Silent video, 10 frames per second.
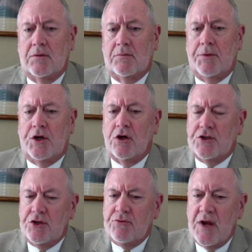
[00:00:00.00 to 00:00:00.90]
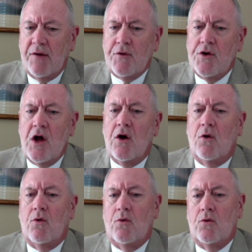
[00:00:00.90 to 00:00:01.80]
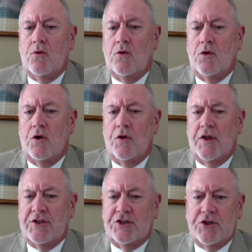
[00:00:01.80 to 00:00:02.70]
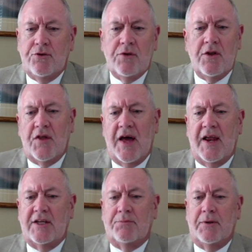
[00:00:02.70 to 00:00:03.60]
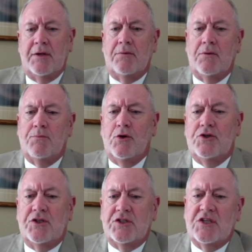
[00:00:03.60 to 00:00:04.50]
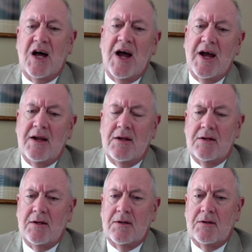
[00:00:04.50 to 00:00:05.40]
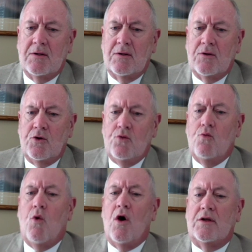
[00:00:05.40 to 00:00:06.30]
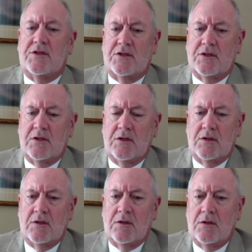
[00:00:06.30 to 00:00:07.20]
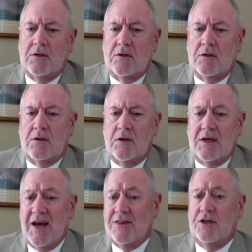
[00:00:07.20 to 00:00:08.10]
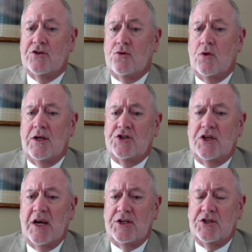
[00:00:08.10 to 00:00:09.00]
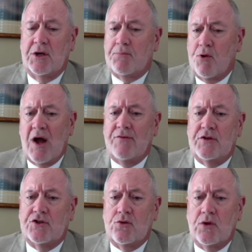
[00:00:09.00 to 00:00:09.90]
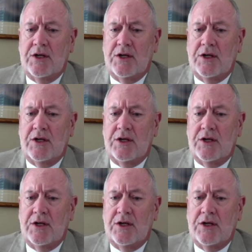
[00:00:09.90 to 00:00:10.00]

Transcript: Because you never know, the student that has been pushed aside who wants a Catholic school education, a private school